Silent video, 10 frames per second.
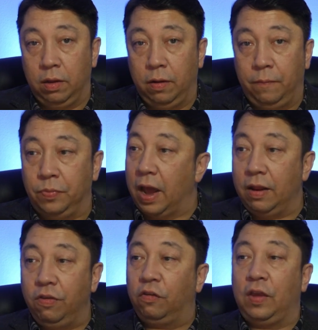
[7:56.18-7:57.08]
Not
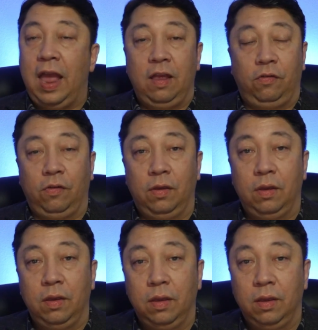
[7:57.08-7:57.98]
in this case.
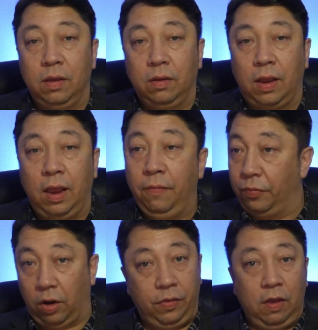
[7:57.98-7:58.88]
Okay?
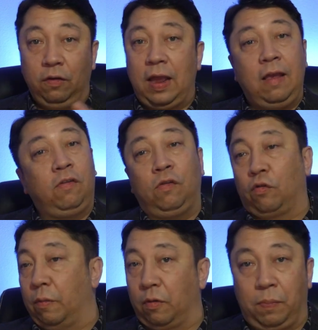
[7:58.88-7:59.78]
All the other cases,
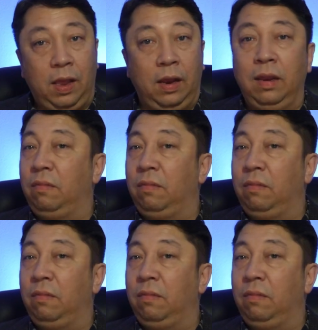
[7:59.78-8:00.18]
Trump's appealing,